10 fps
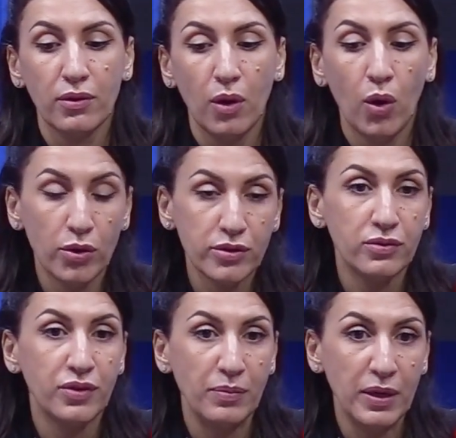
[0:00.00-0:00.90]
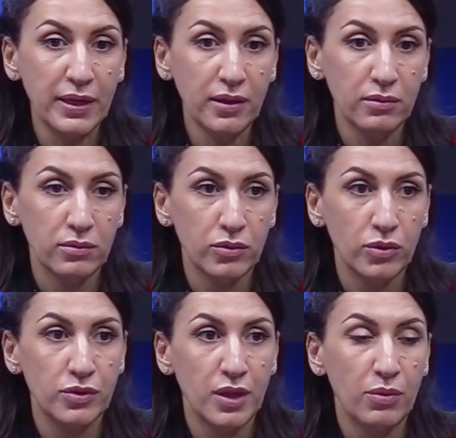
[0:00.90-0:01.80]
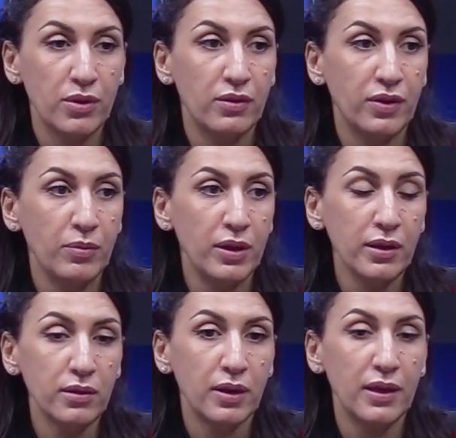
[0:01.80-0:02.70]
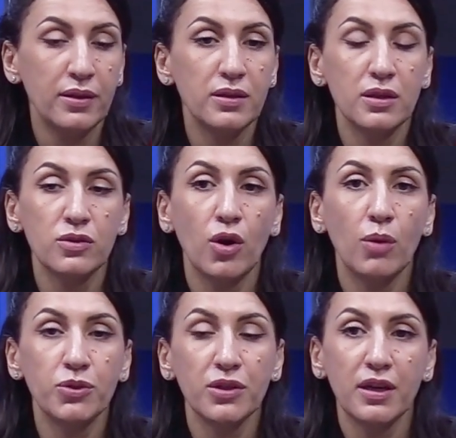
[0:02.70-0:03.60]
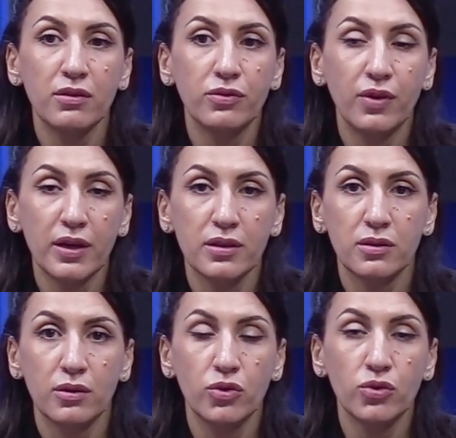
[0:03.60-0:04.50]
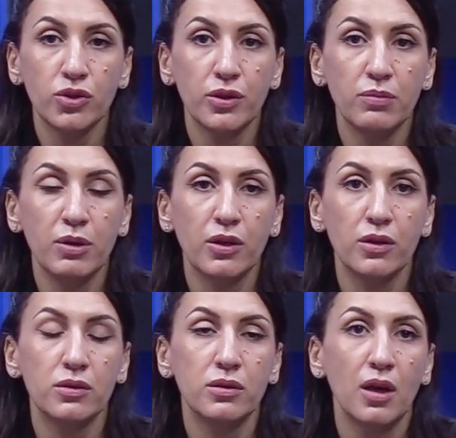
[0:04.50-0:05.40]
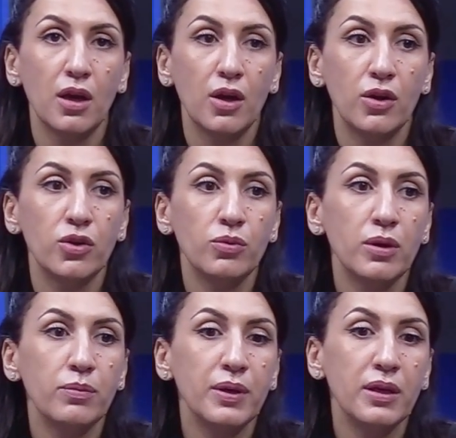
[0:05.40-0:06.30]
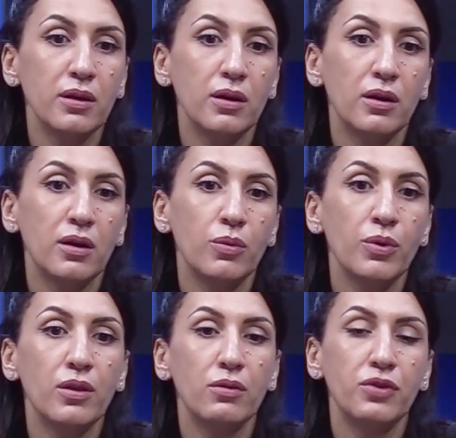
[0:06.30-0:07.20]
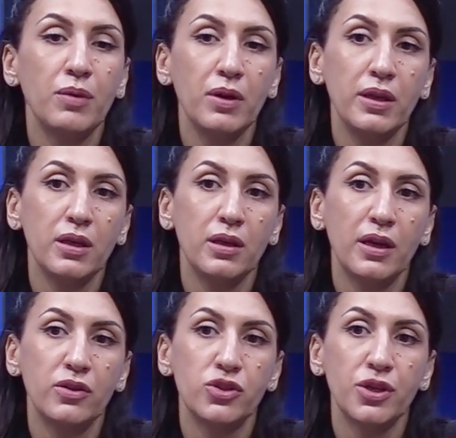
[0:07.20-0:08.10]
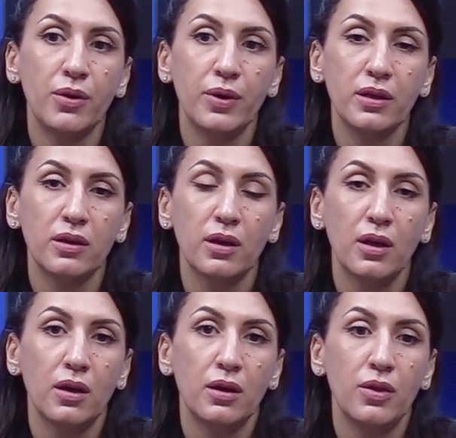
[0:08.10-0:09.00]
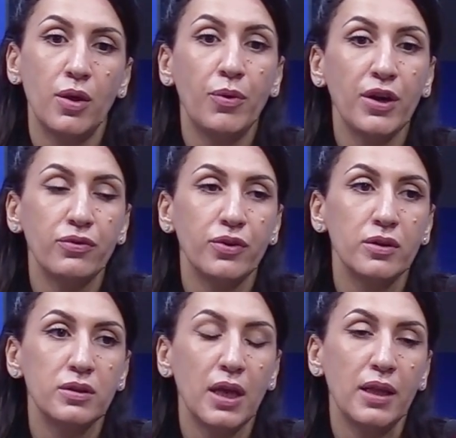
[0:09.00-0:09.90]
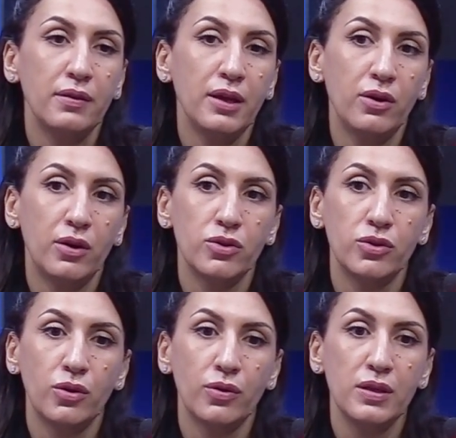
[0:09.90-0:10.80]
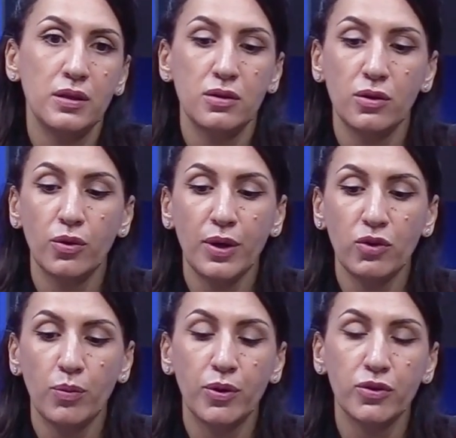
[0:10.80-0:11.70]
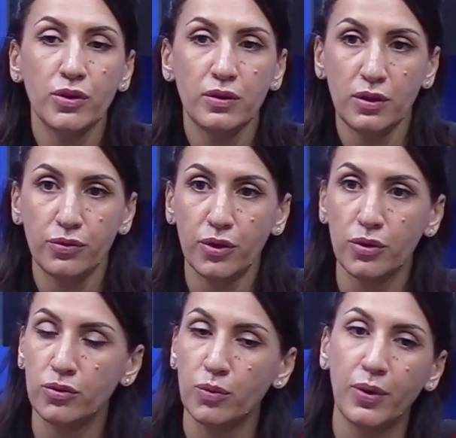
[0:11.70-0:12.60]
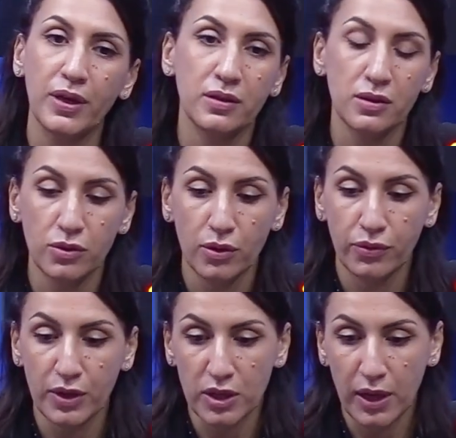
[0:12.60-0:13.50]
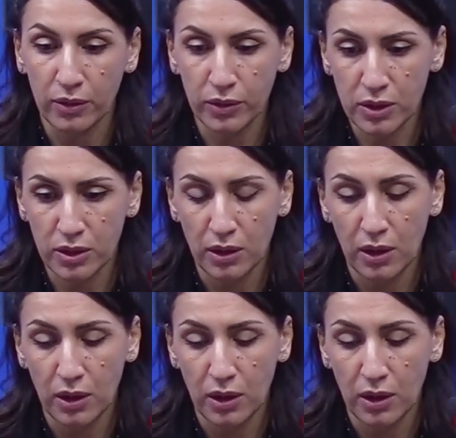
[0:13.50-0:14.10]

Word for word: host family to stay with the family. And this is the option I advise usually because you will be uh, with the family and sharing the breakfast and dinner. So this is a great opportunity for you to practice your French language.